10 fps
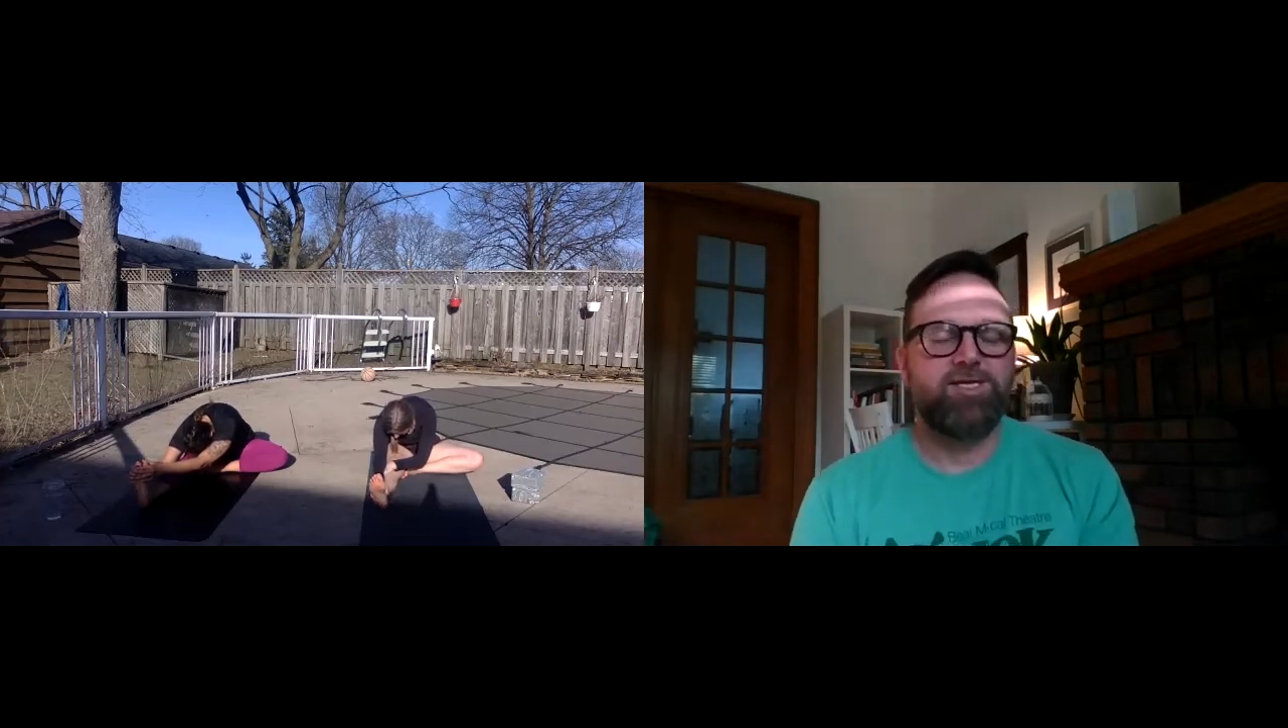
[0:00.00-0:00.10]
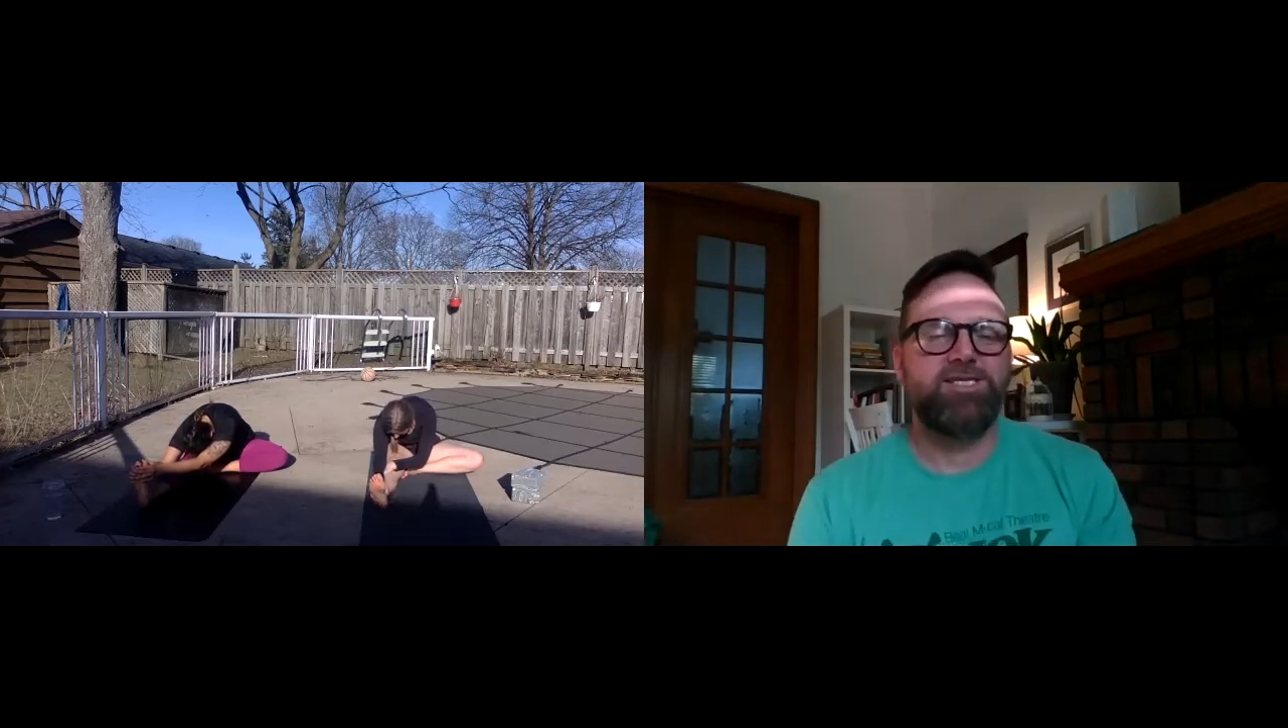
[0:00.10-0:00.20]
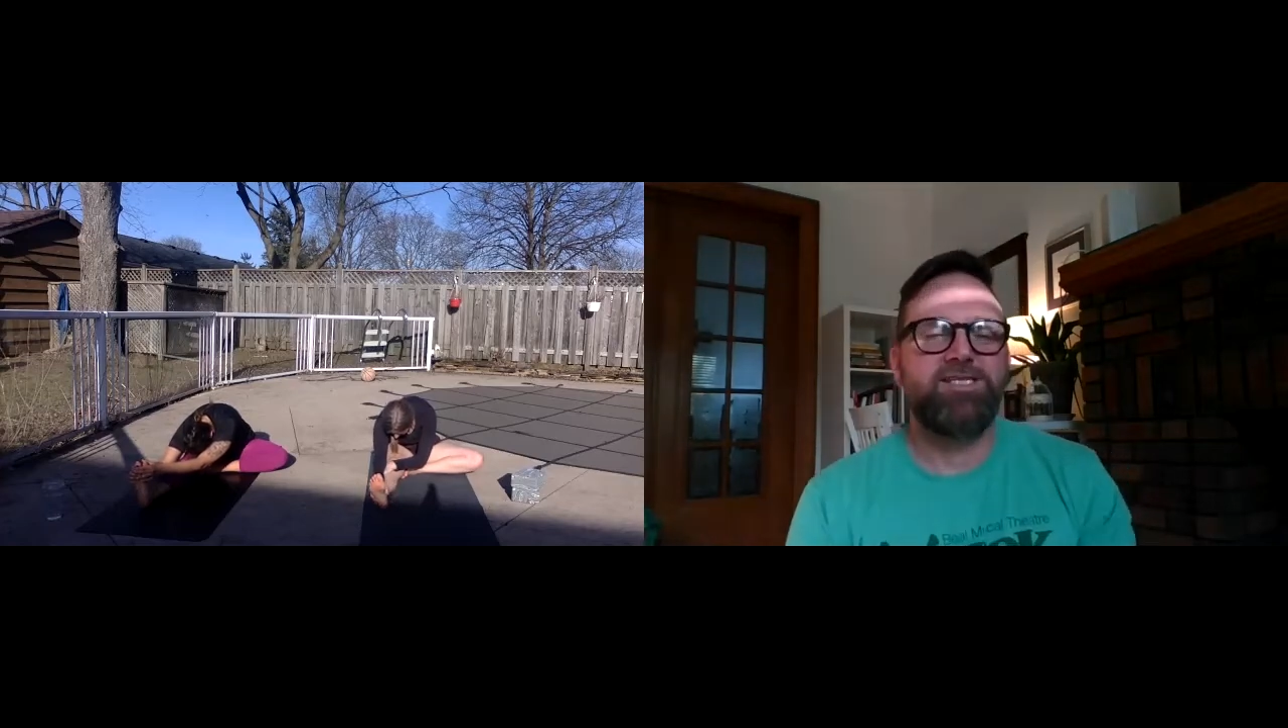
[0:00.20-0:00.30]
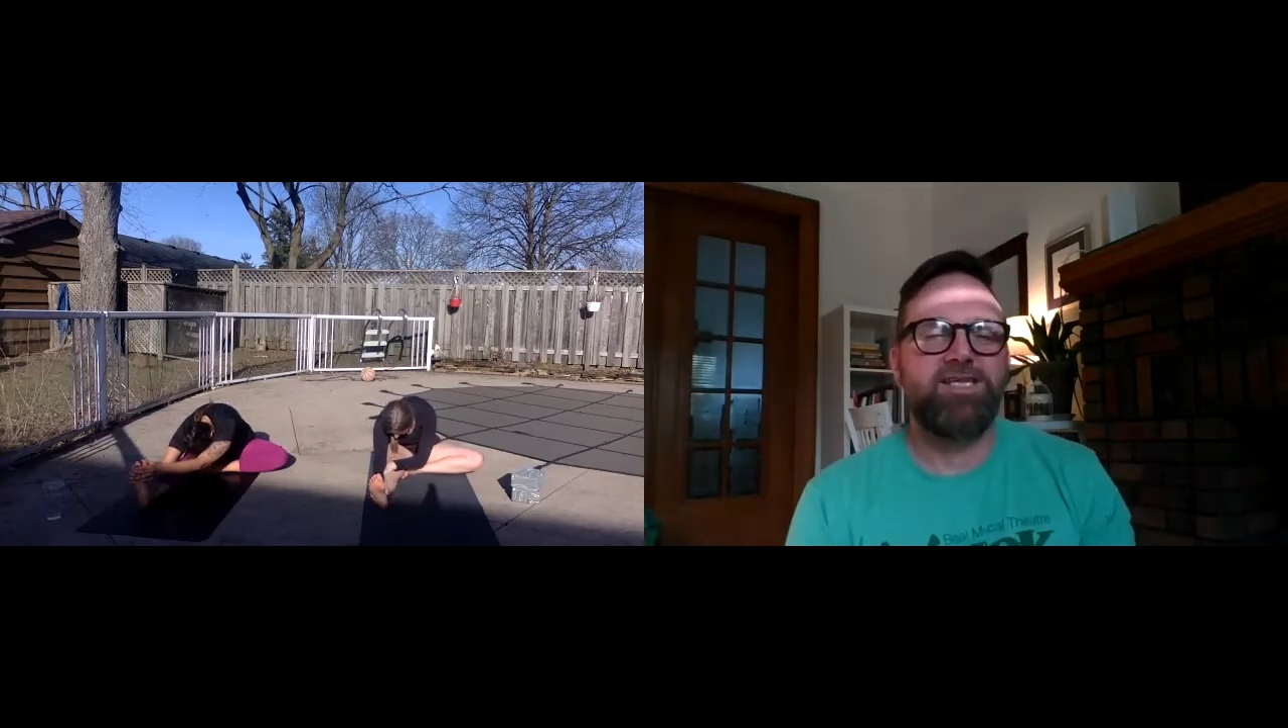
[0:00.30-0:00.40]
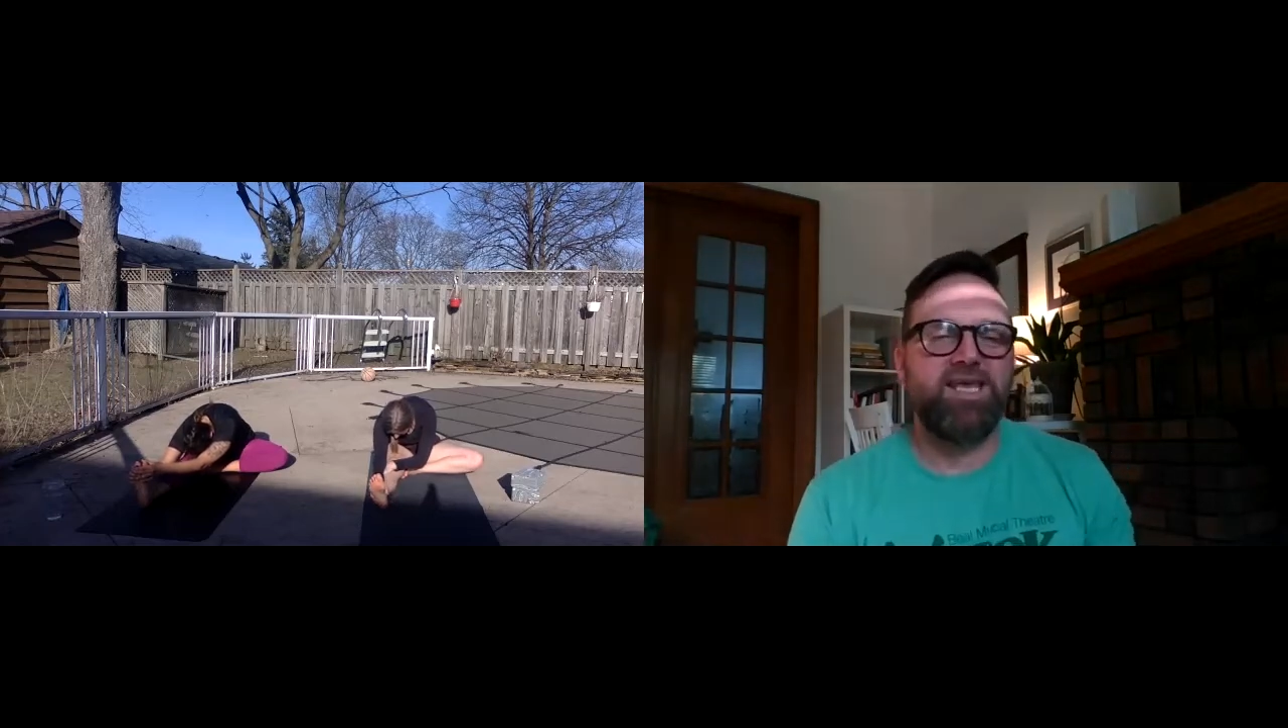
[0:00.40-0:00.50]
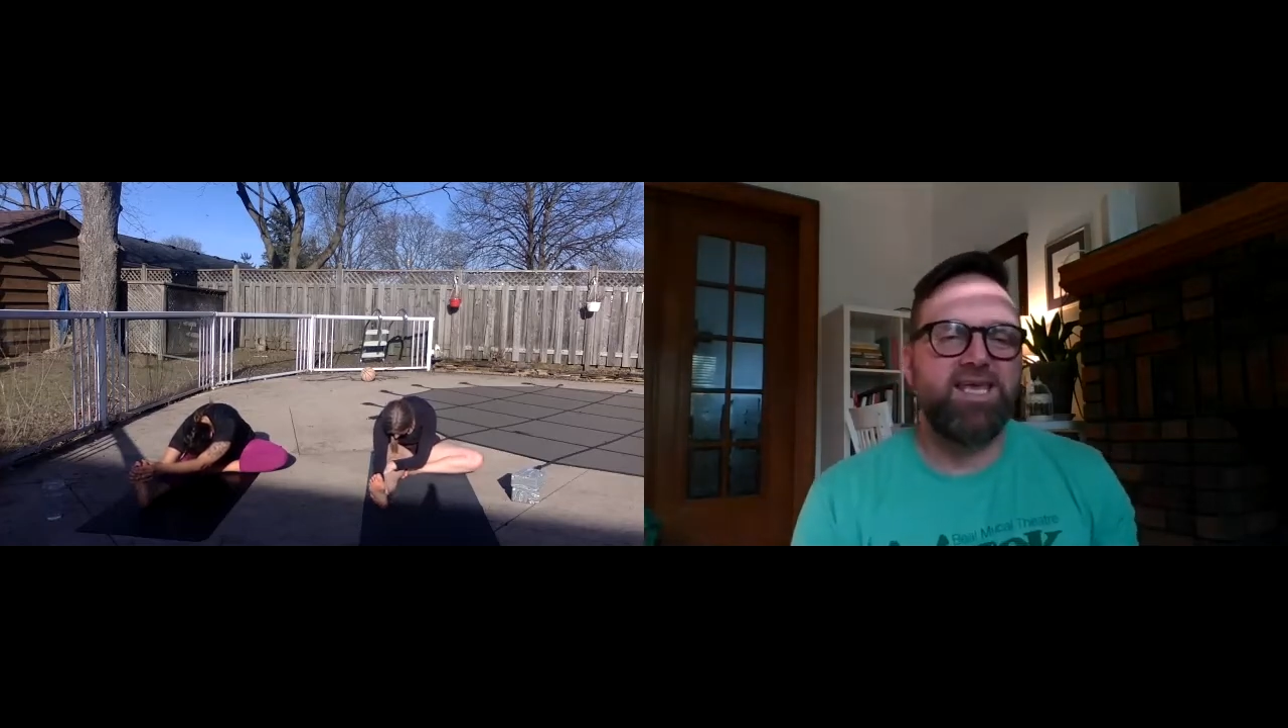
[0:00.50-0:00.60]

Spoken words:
Is it